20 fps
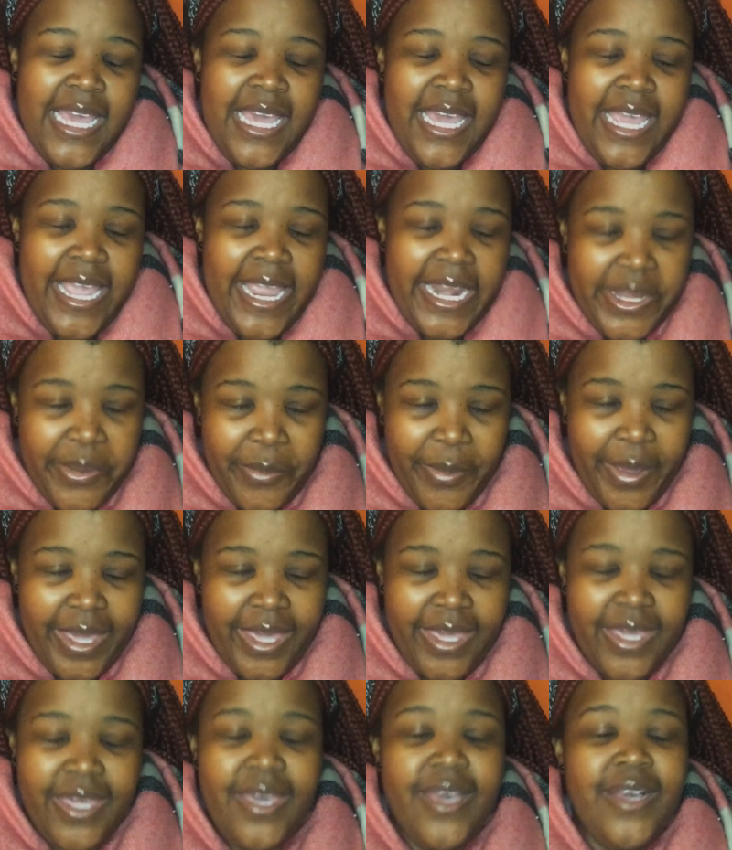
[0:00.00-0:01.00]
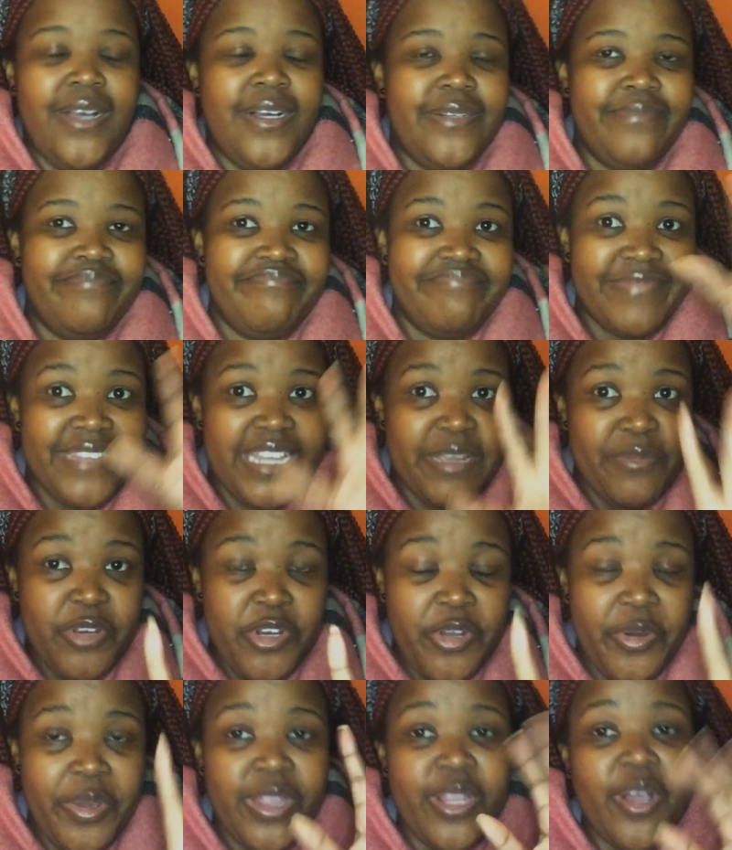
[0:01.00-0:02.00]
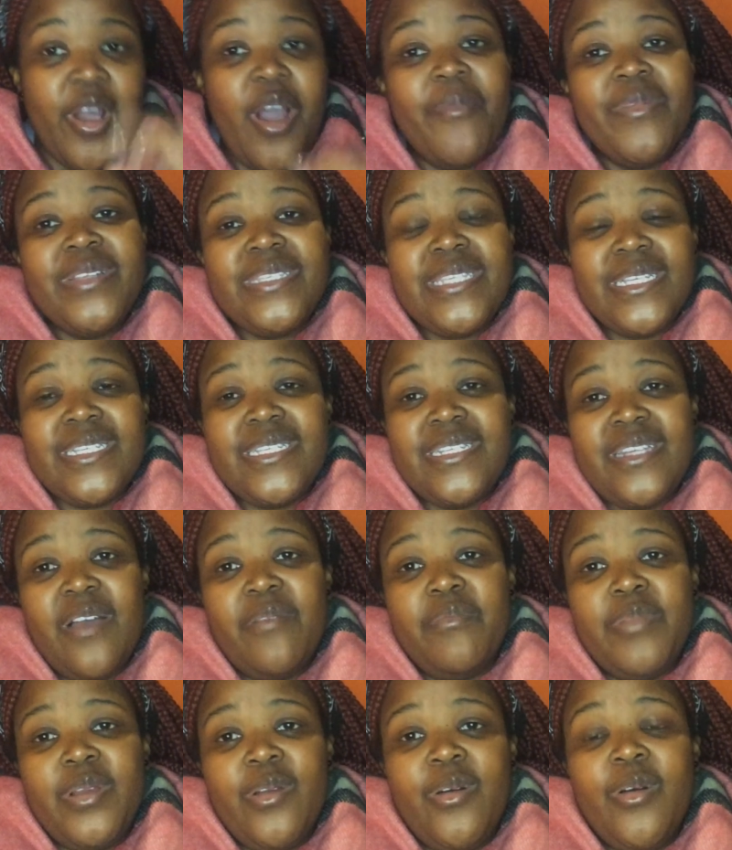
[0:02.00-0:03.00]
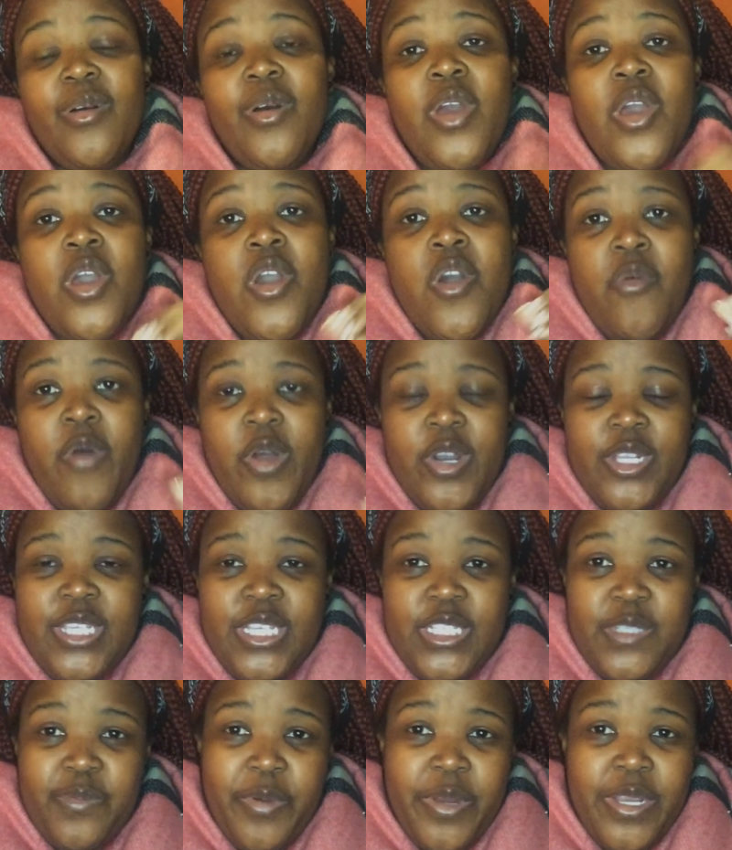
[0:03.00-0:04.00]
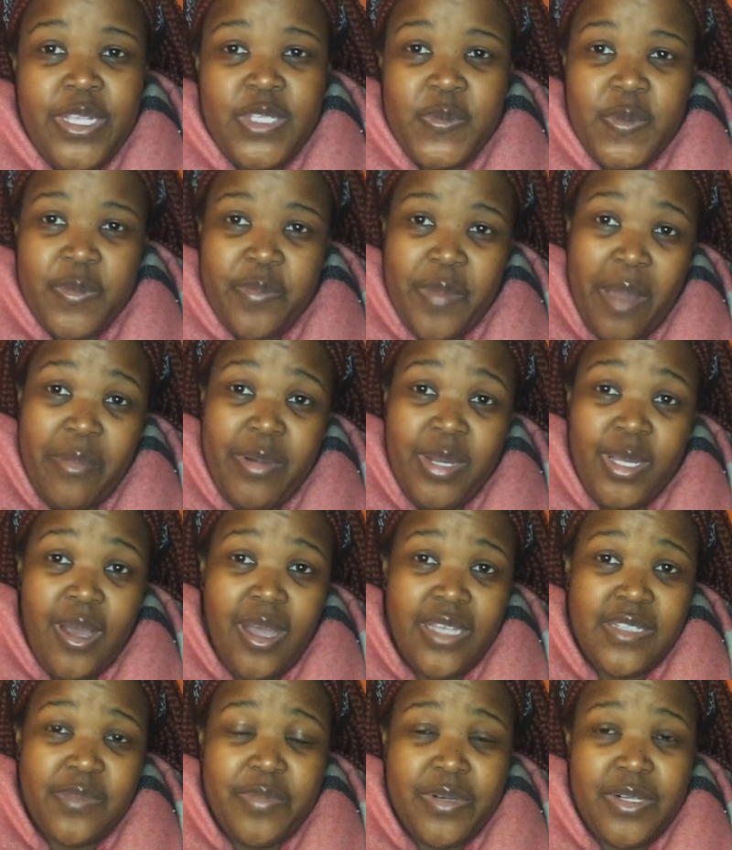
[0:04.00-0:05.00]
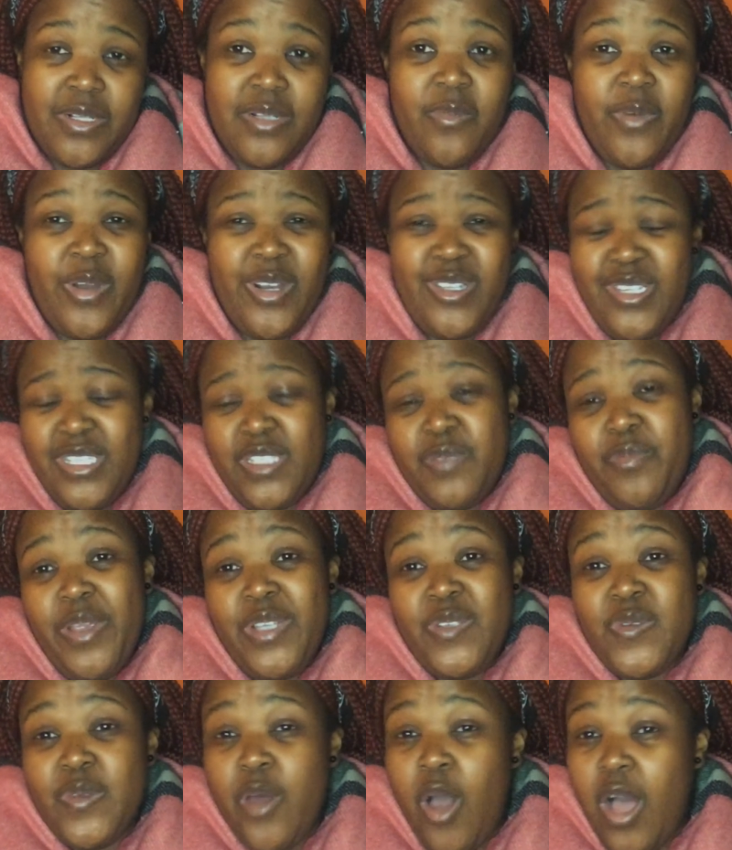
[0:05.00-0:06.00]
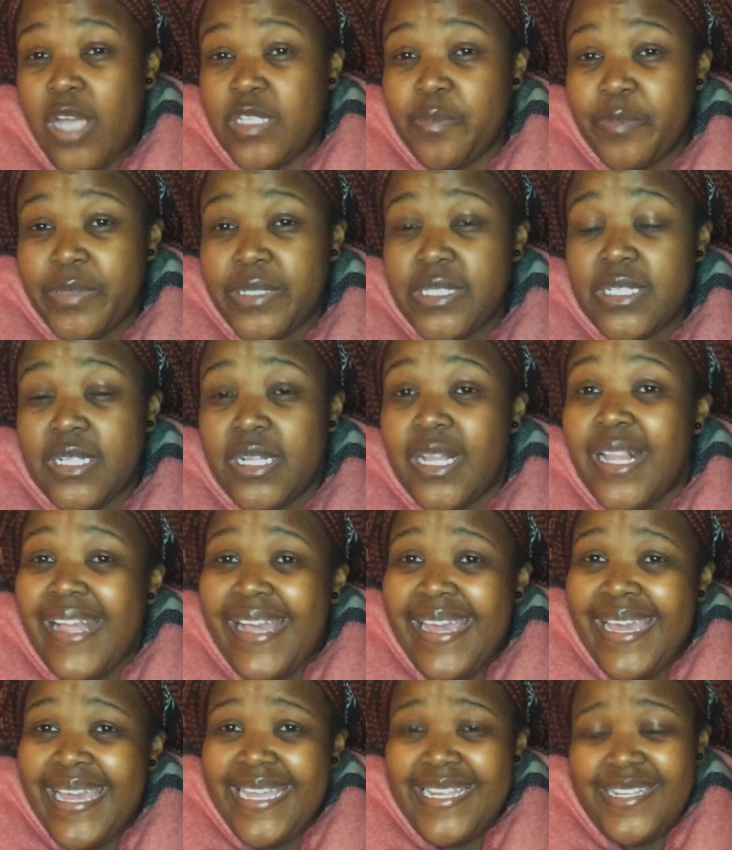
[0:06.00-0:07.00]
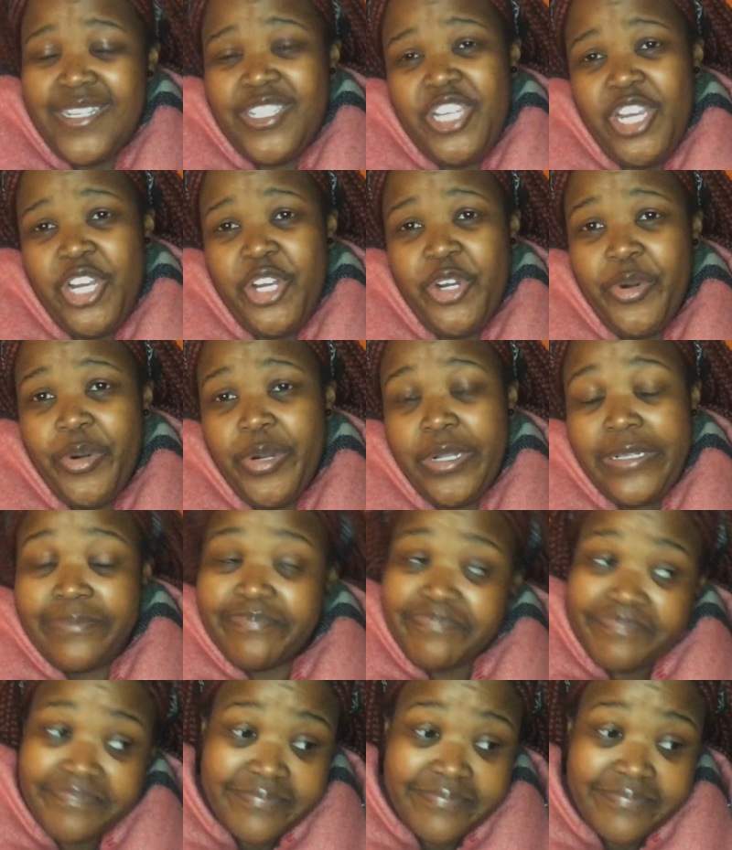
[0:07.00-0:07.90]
Anyway, let me know in the comment section down below, what is your experience with public hospital? What is your experience with hospital in general?